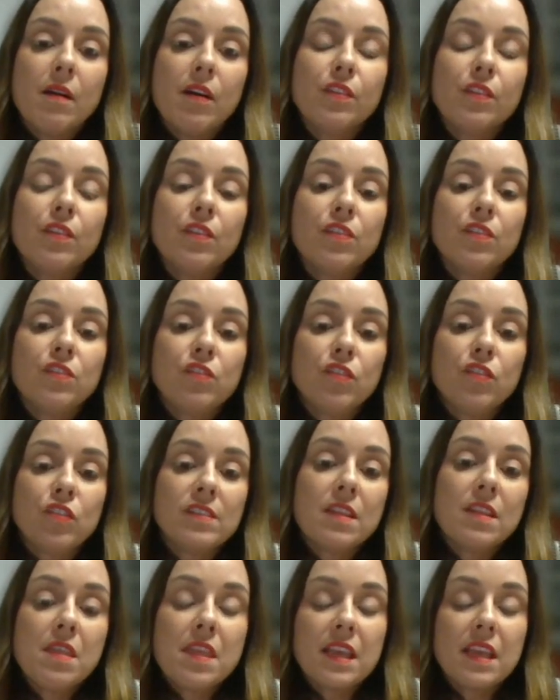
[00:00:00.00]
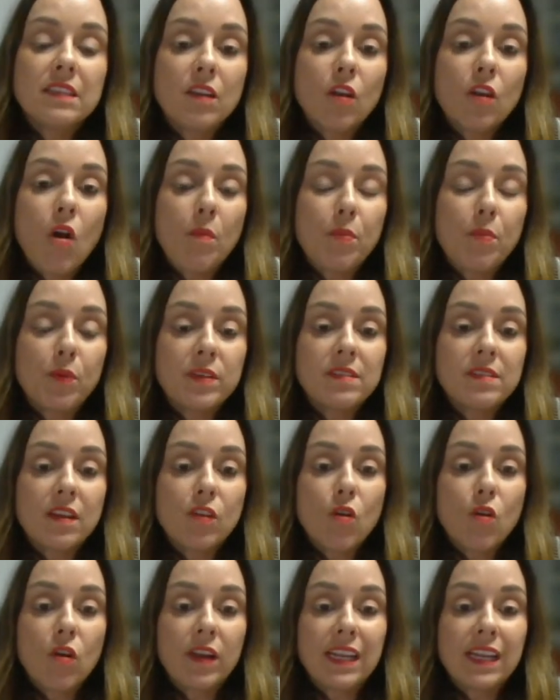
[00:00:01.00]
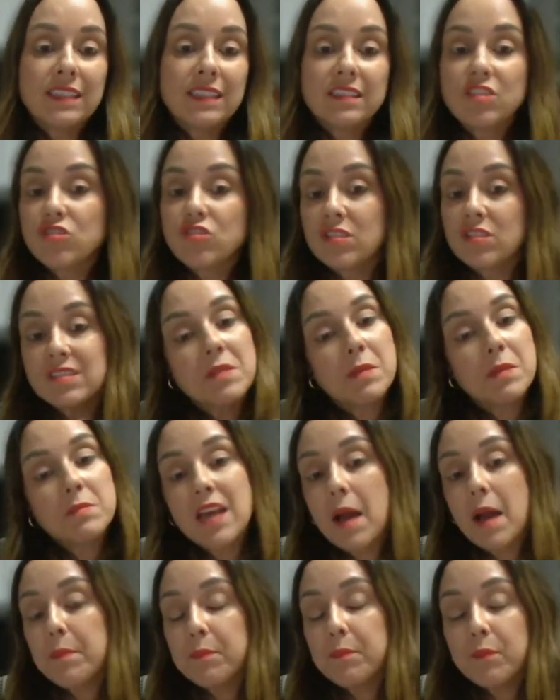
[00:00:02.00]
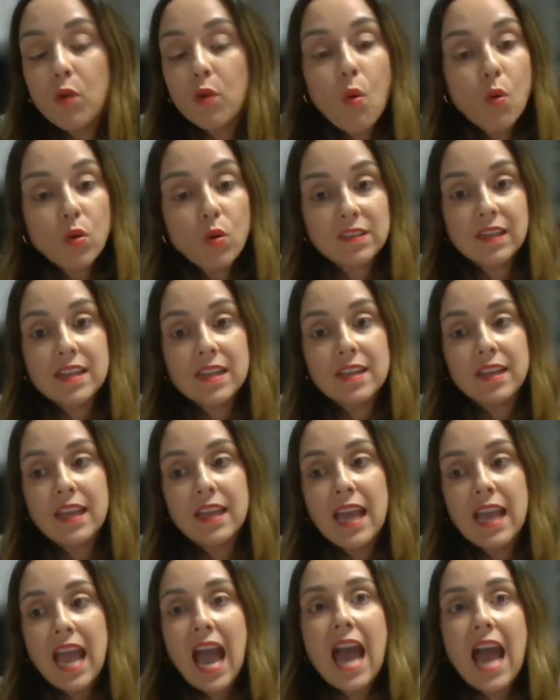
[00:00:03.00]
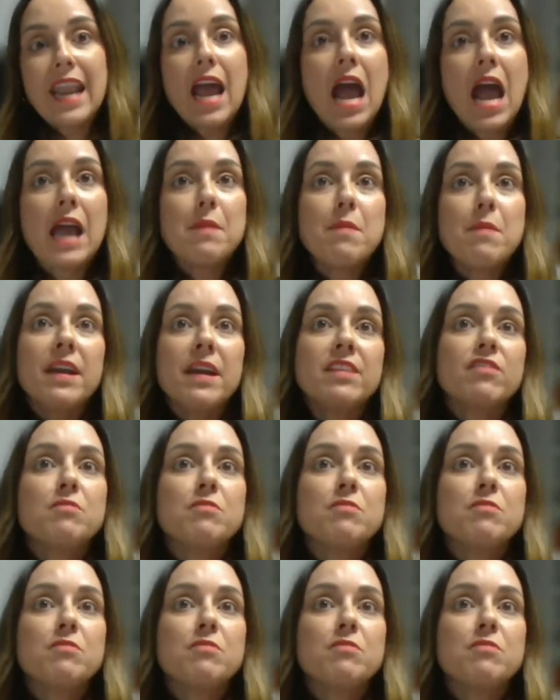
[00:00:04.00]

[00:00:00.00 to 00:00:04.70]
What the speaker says: certain things that operate in an organization sometimes happen quarterly, and I might have been